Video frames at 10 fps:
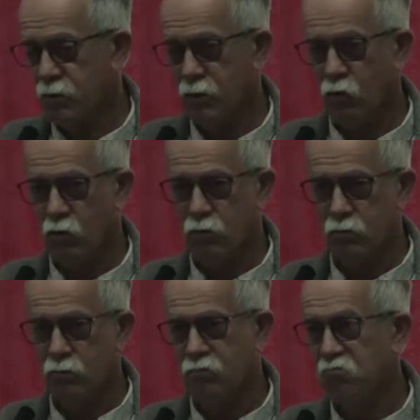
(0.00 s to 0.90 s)
They were
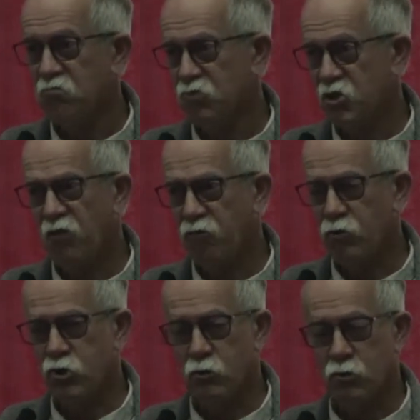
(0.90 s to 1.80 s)
Stanford
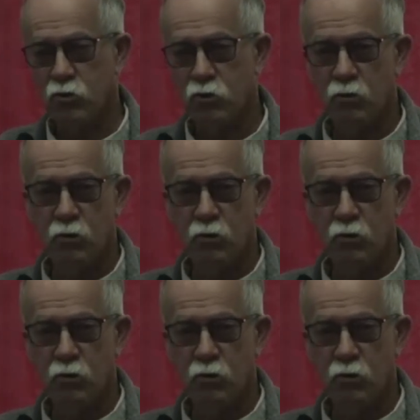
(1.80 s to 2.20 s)
students.